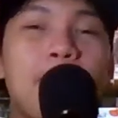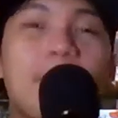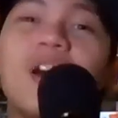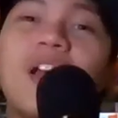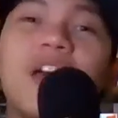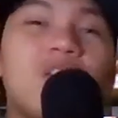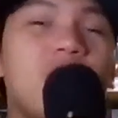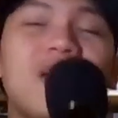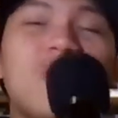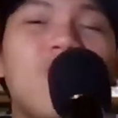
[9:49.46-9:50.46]
But hey, you
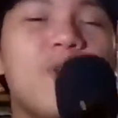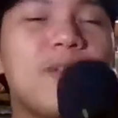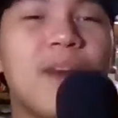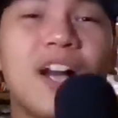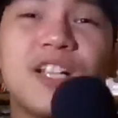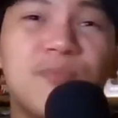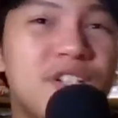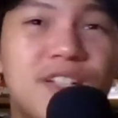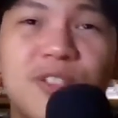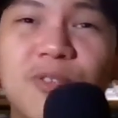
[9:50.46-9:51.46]
can go with Miles
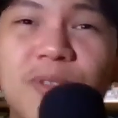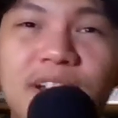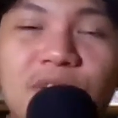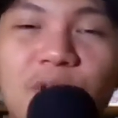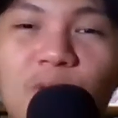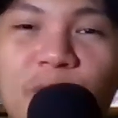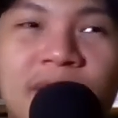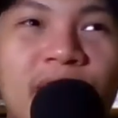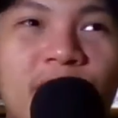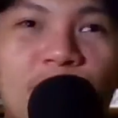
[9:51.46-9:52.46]
Bridges. You can go with
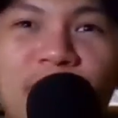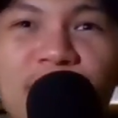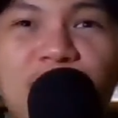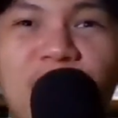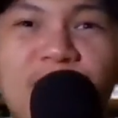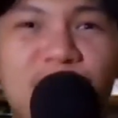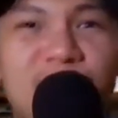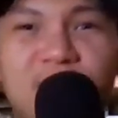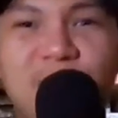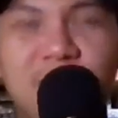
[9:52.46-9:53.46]
Fed Van.
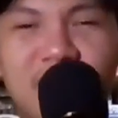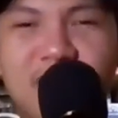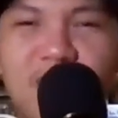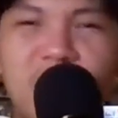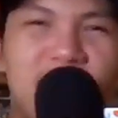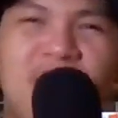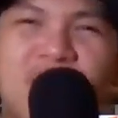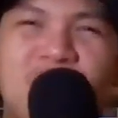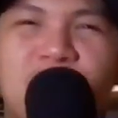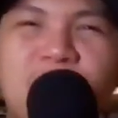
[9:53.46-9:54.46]
You can go with
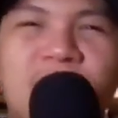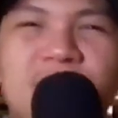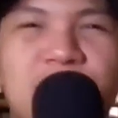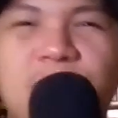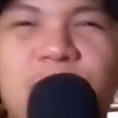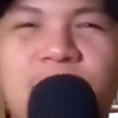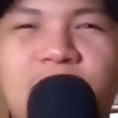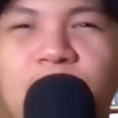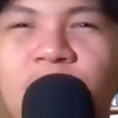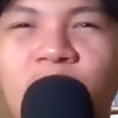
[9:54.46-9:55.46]
Andrew Wiggins because he
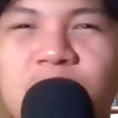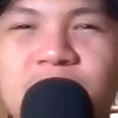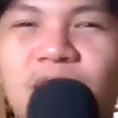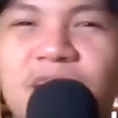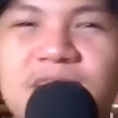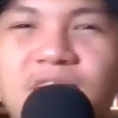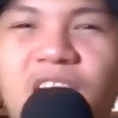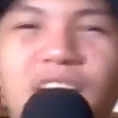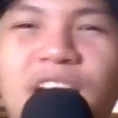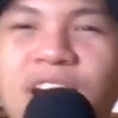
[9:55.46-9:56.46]
became an all-star
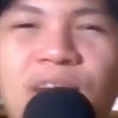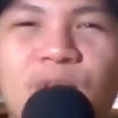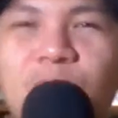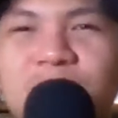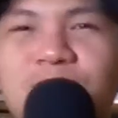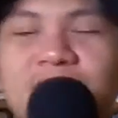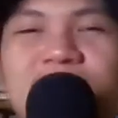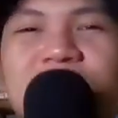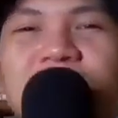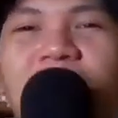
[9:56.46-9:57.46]
starter and everyone's
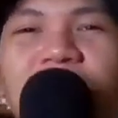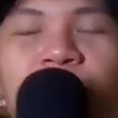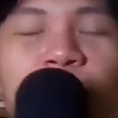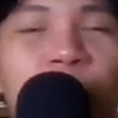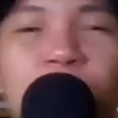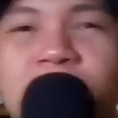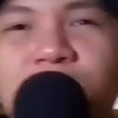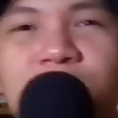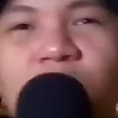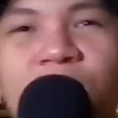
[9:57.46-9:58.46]
still shocking. Everyone's
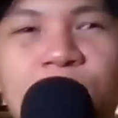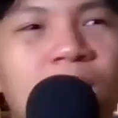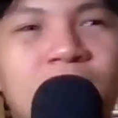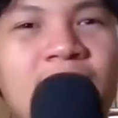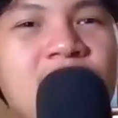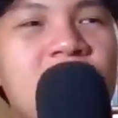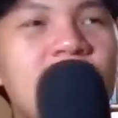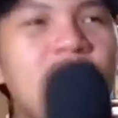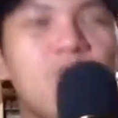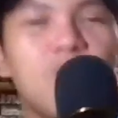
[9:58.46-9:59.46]
still talking about that.
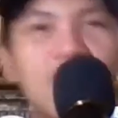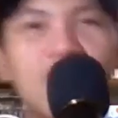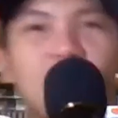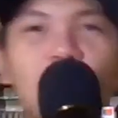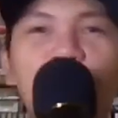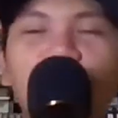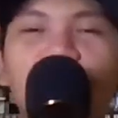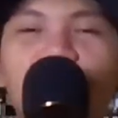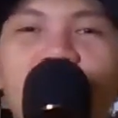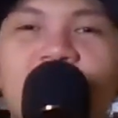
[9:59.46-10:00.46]
You can go
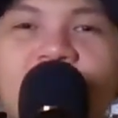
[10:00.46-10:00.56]
for like